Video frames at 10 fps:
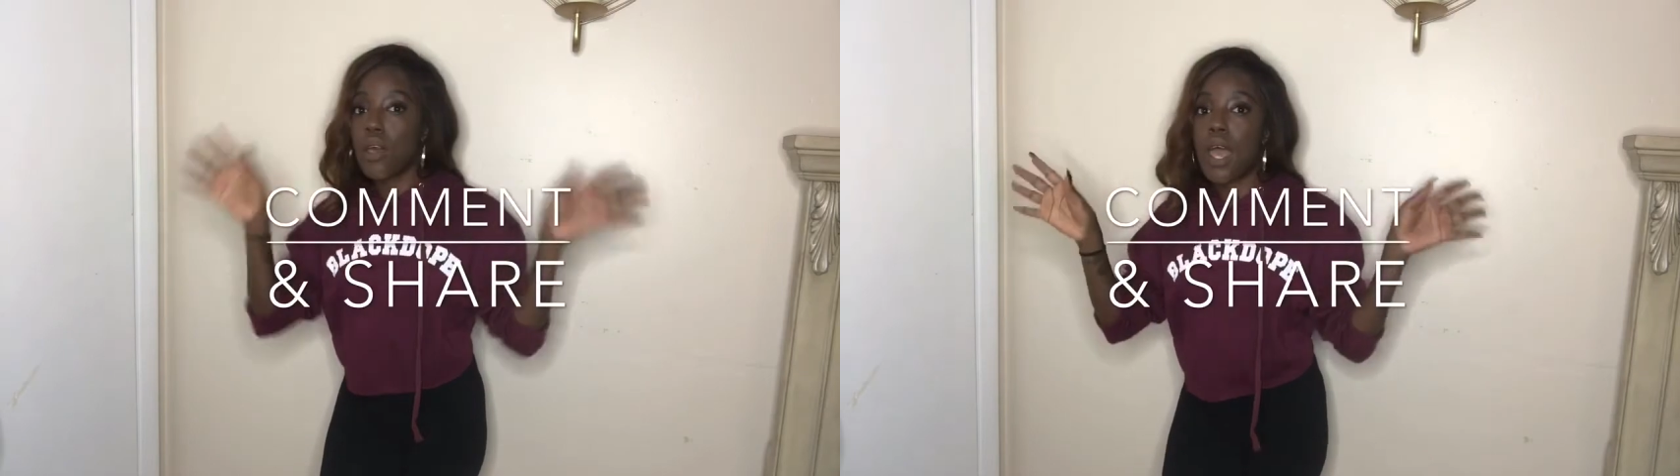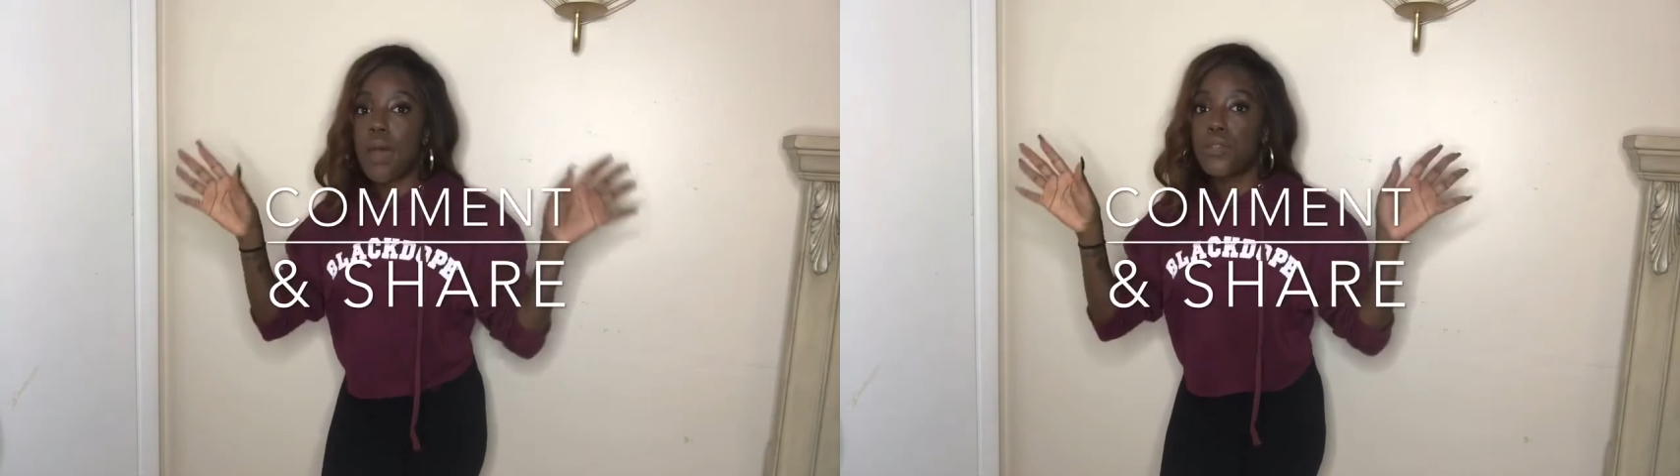
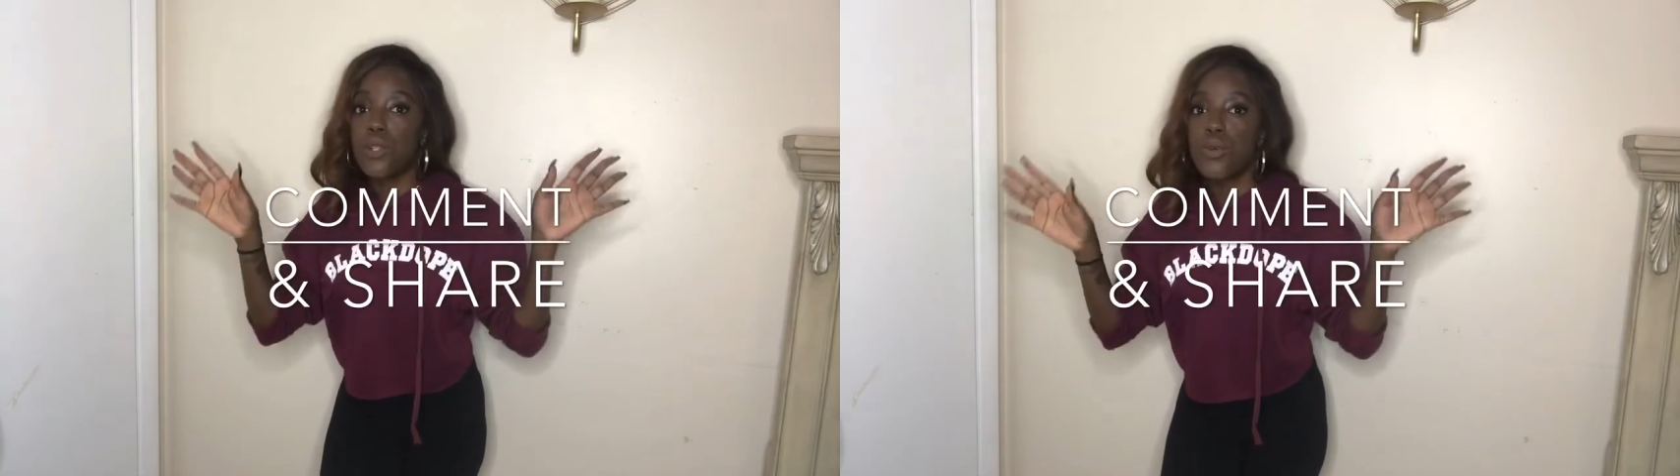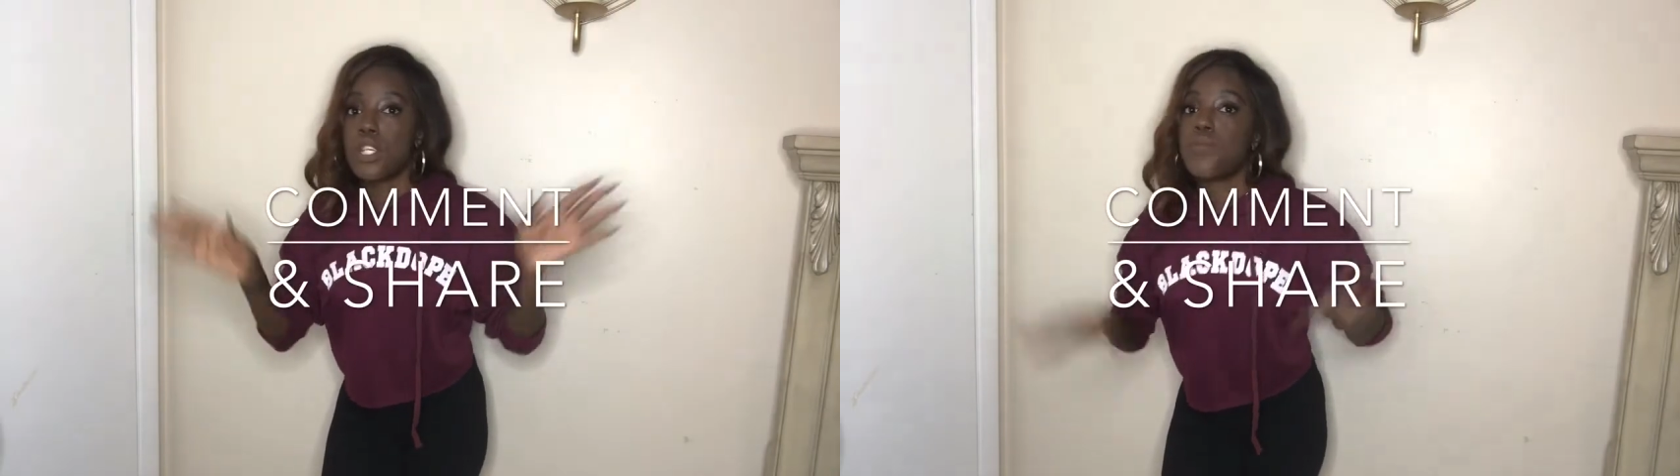
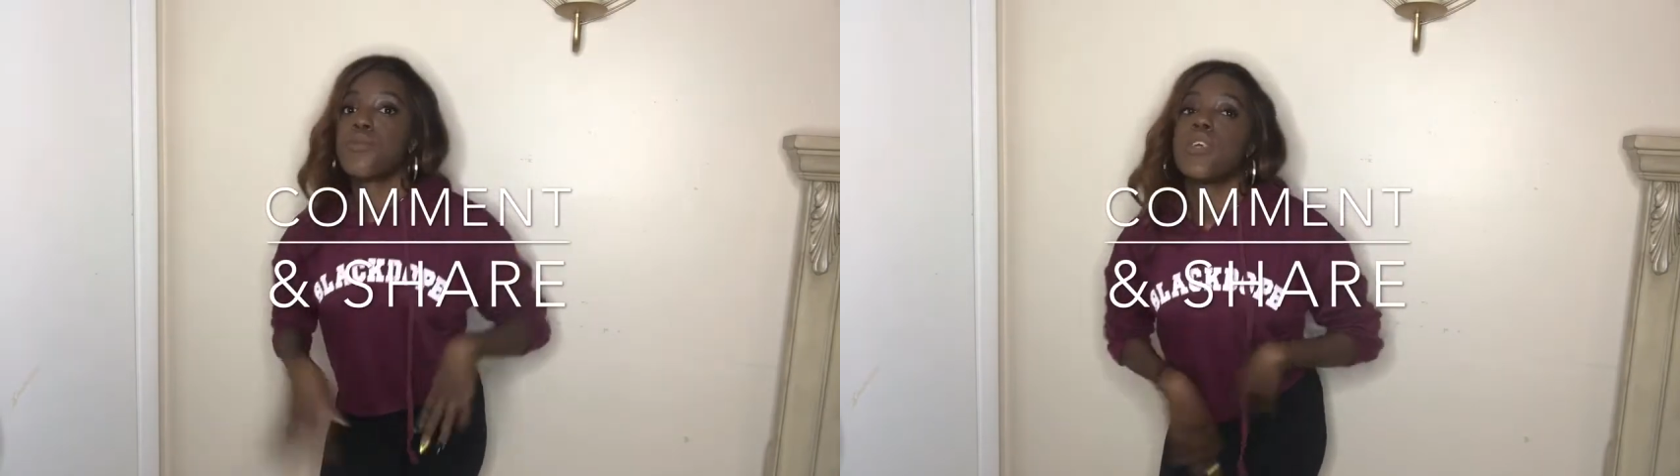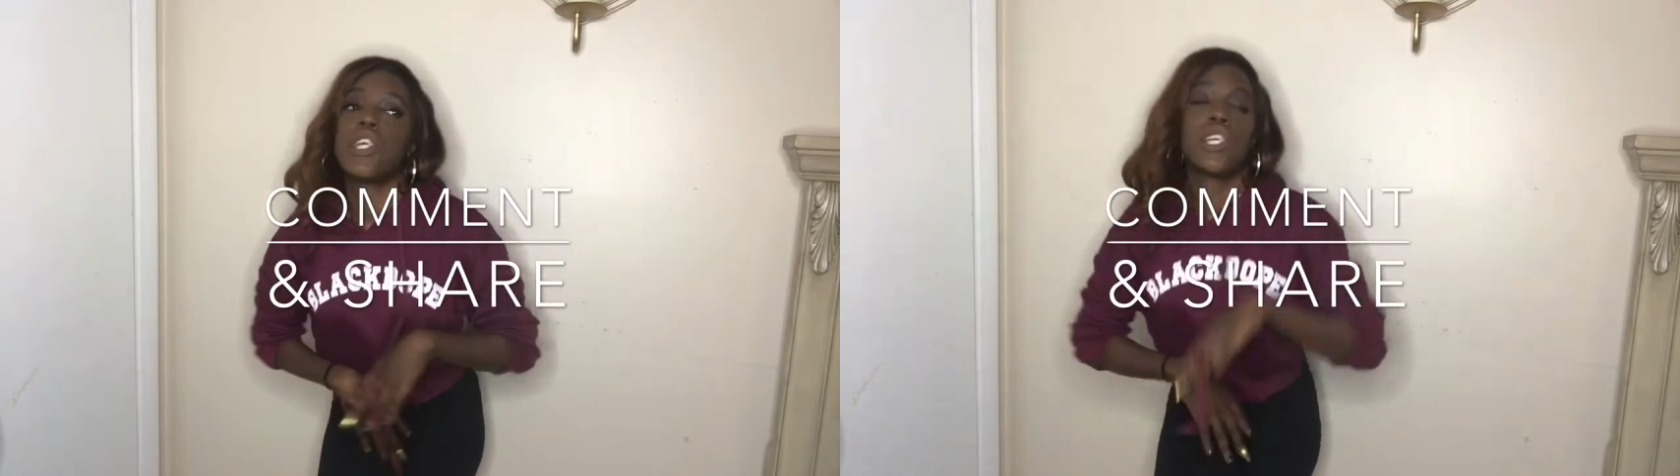absolute
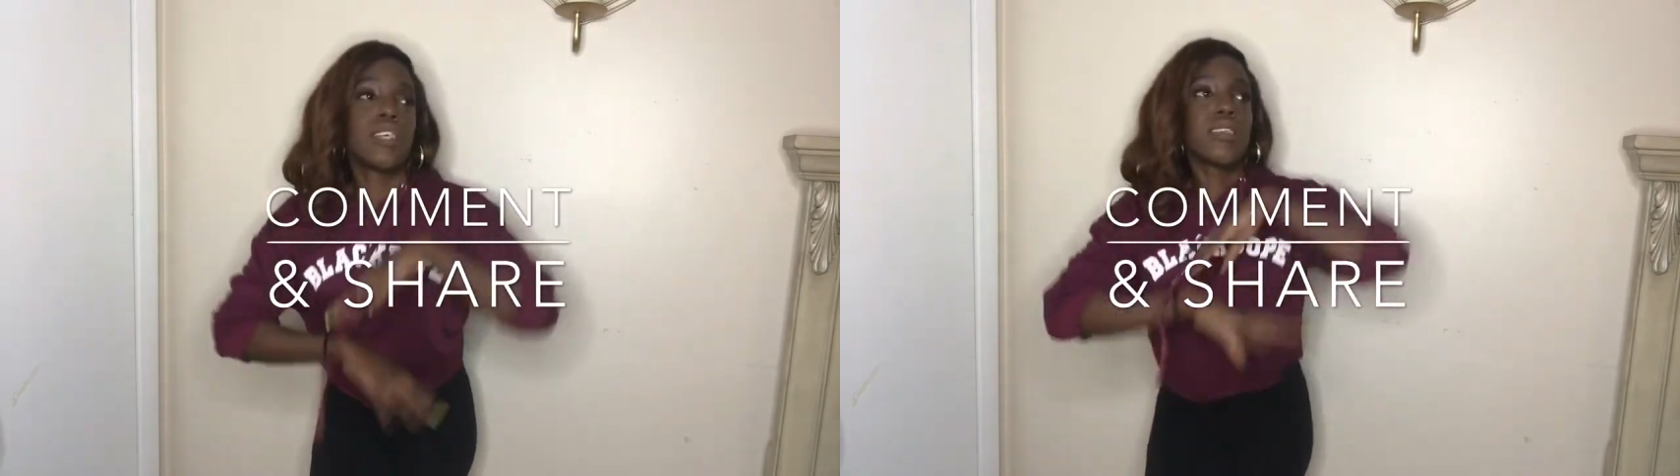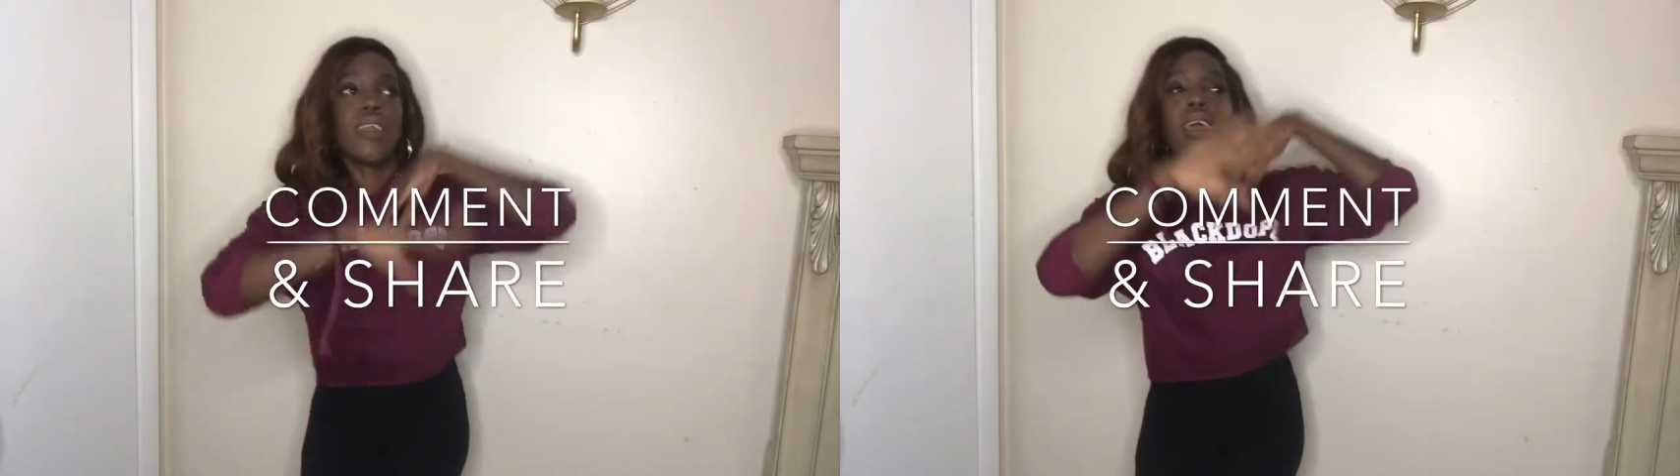
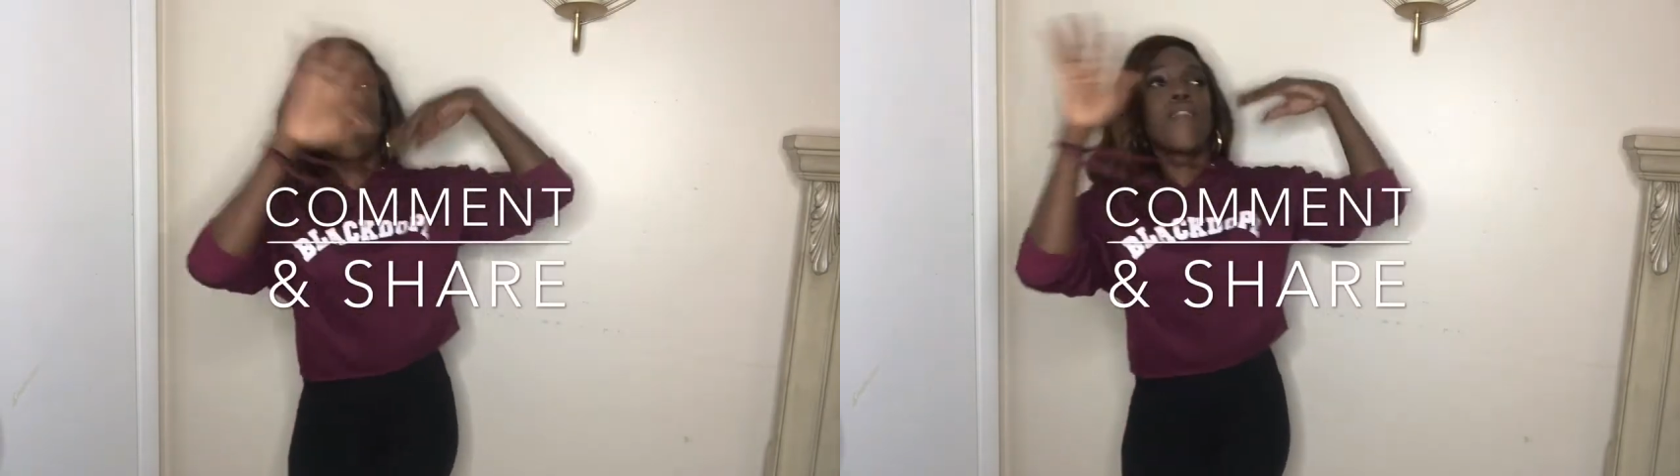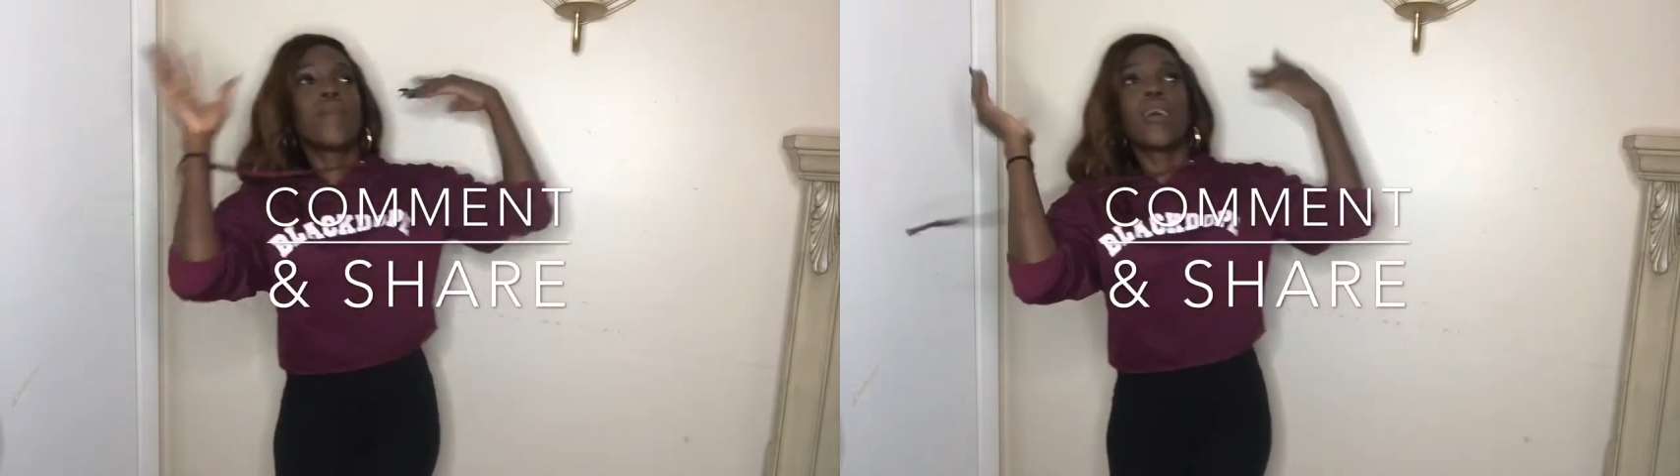inspirations and i
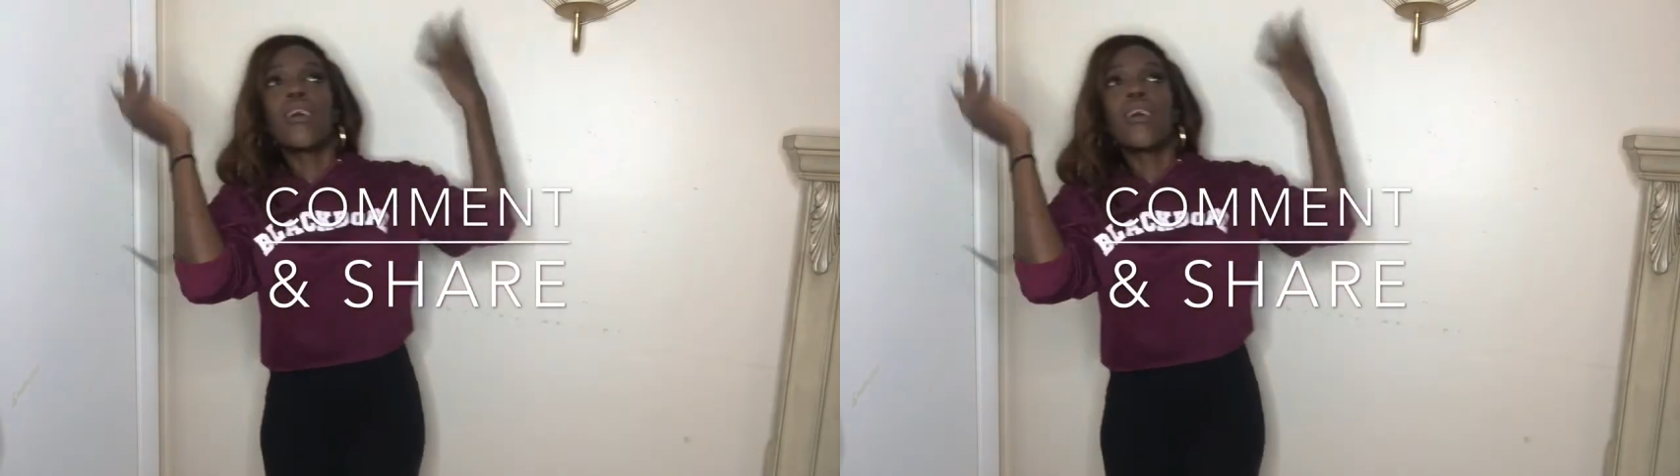have my